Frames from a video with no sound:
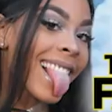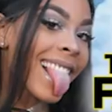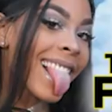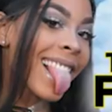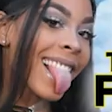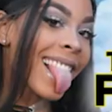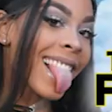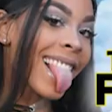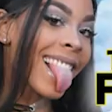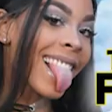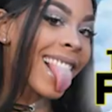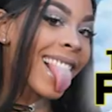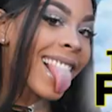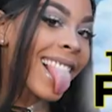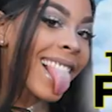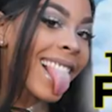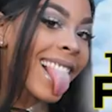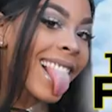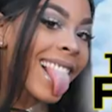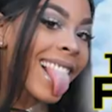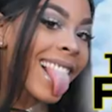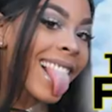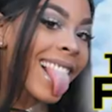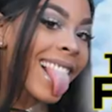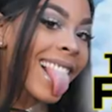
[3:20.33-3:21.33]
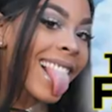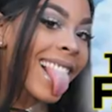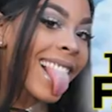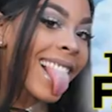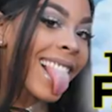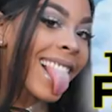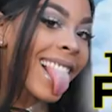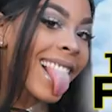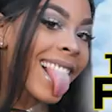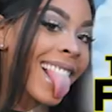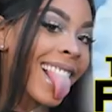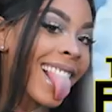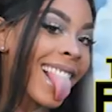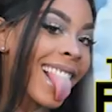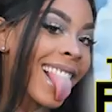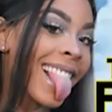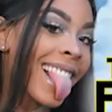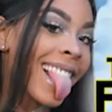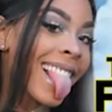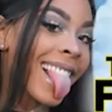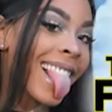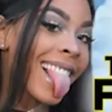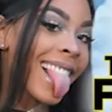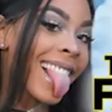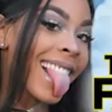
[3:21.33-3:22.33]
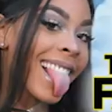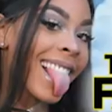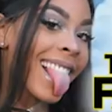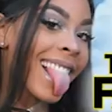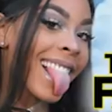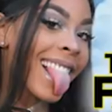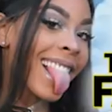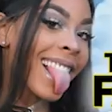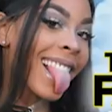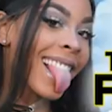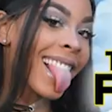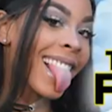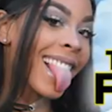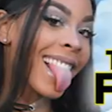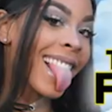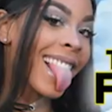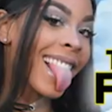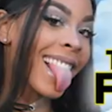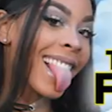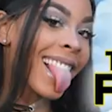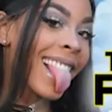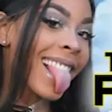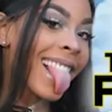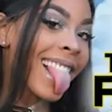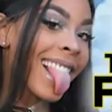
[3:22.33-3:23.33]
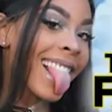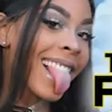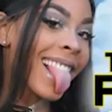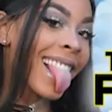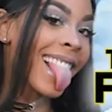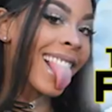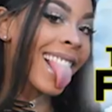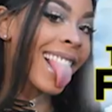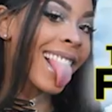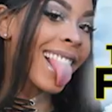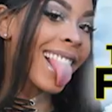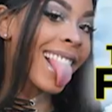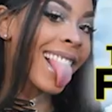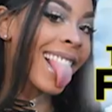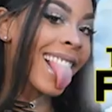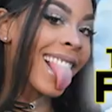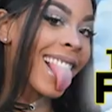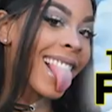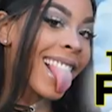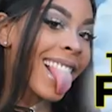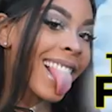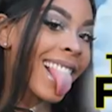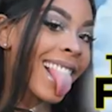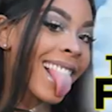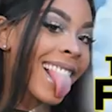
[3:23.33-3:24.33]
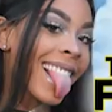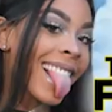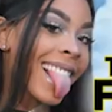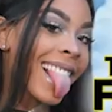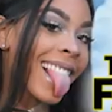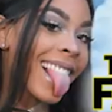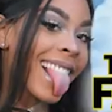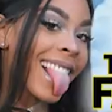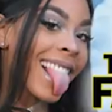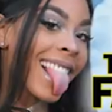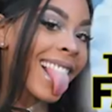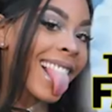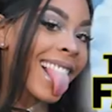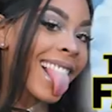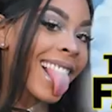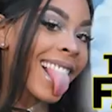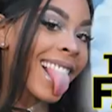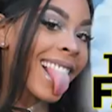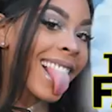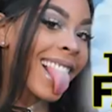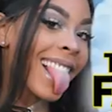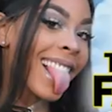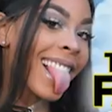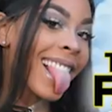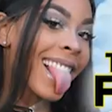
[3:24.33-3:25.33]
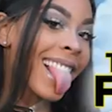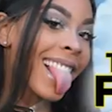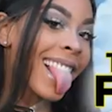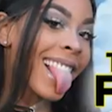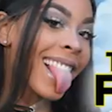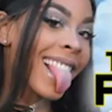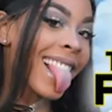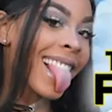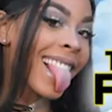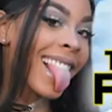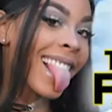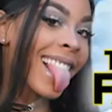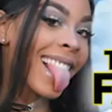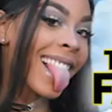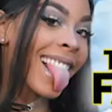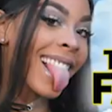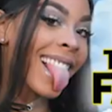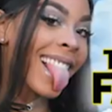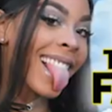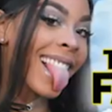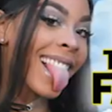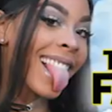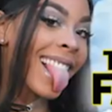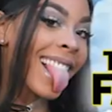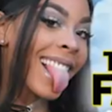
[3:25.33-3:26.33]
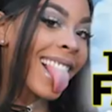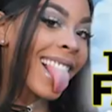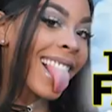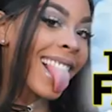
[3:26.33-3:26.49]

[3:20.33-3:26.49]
[no speech]